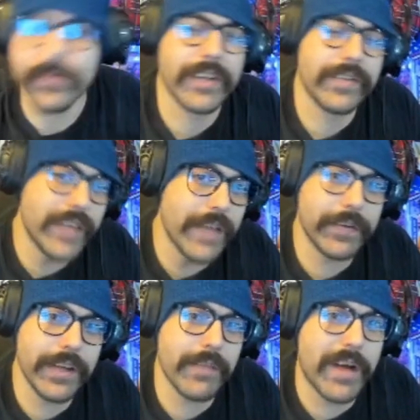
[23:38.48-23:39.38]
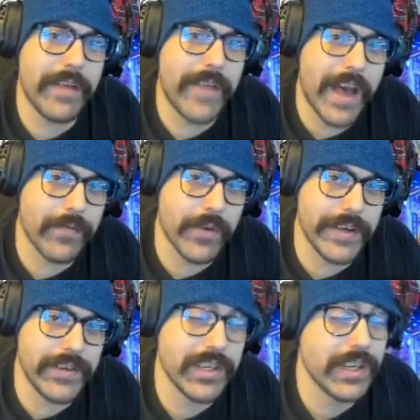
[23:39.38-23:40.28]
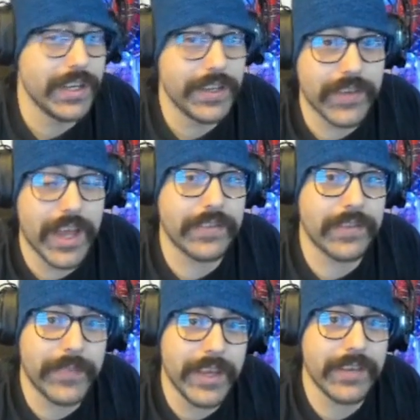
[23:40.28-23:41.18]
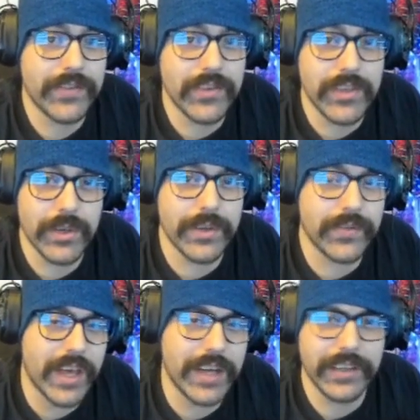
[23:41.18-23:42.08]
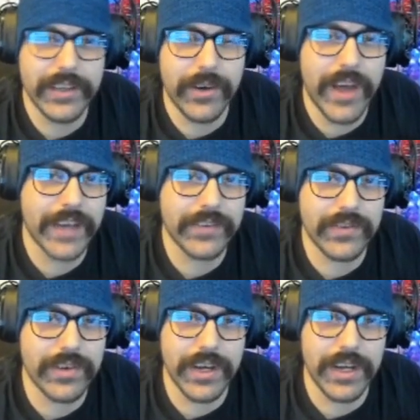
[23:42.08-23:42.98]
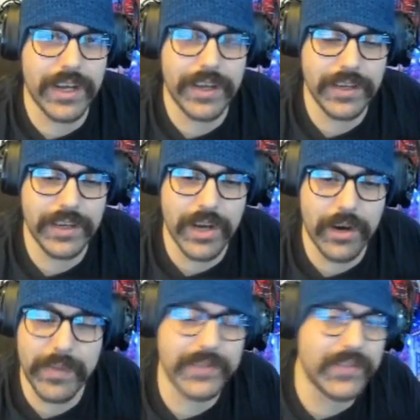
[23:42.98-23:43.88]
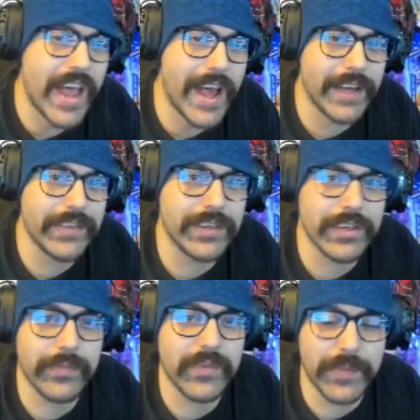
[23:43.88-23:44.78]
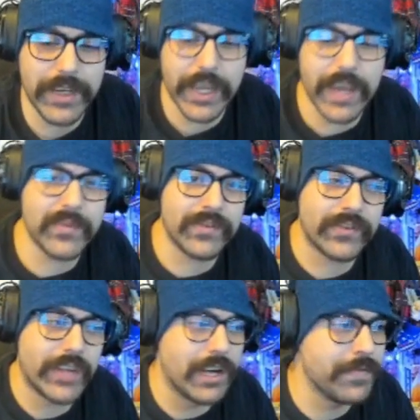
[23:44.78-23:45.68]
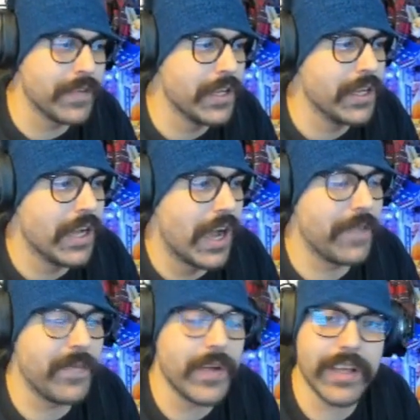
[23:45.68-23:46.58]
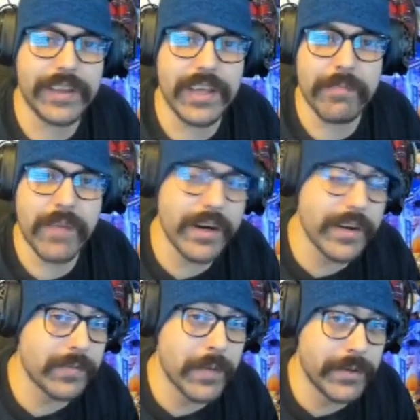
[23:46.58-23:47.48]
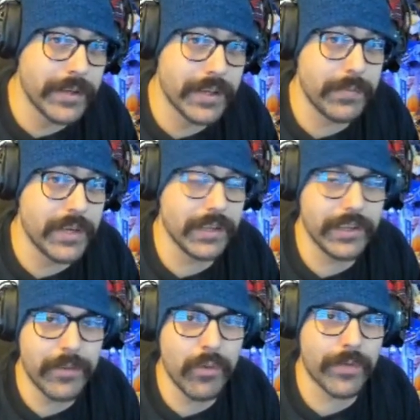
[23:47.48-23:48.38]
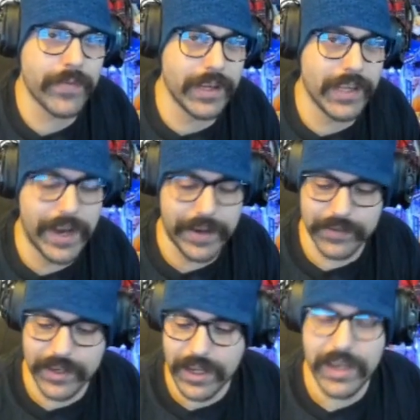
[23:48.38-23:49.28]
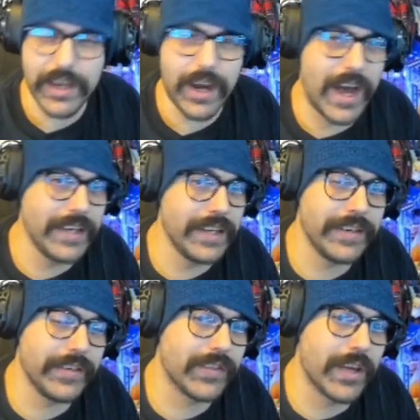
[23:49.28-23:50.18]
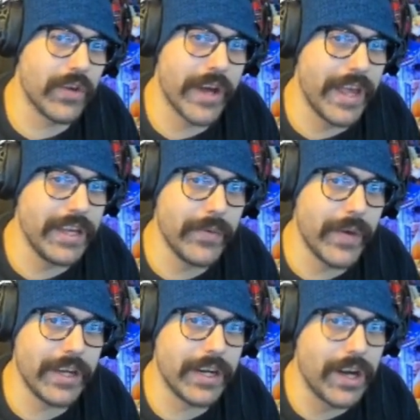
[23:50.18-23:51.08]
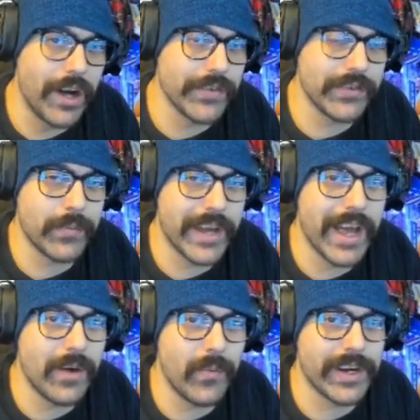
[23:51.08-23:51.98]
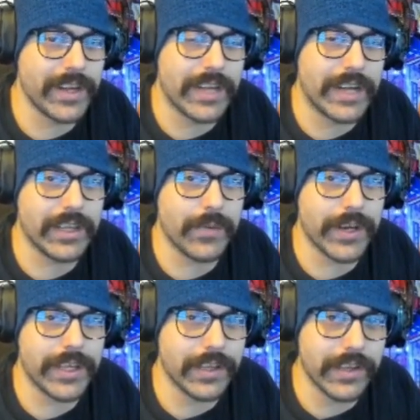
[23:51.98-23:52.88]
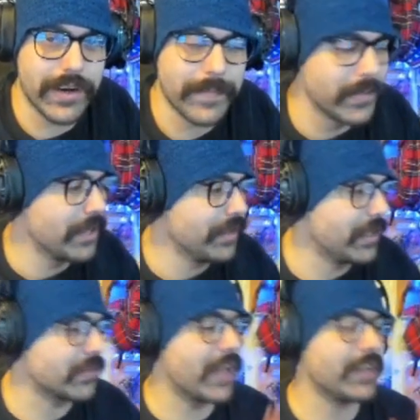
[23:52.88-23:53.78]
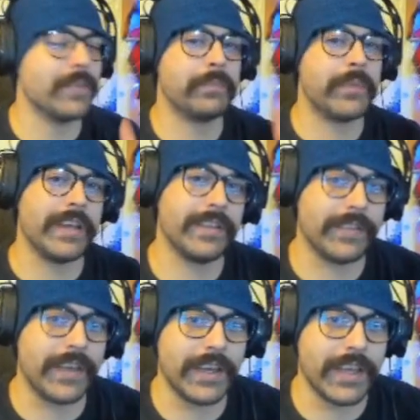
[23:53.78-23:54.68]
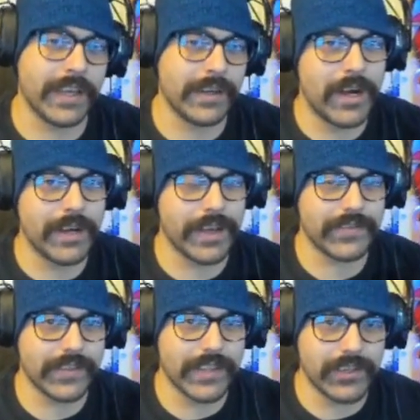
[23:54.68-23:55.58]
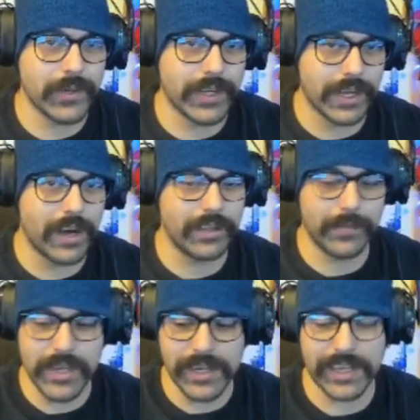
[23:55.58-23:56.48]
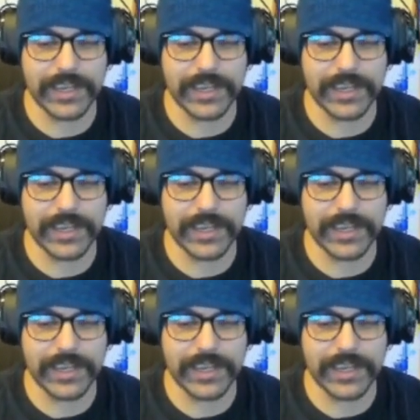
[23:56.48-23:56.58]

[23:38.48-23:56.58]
It's definitely above average. It's got some things to do. It's got a little extra, you know, pizzazz in terms of minigames and stuff. I feel like the Among Us mode could be a little more realized. I didn't discover any way to call someone out when I thought they were a killer. That's kind of a big thing in Among Us, is that you can call a meeting.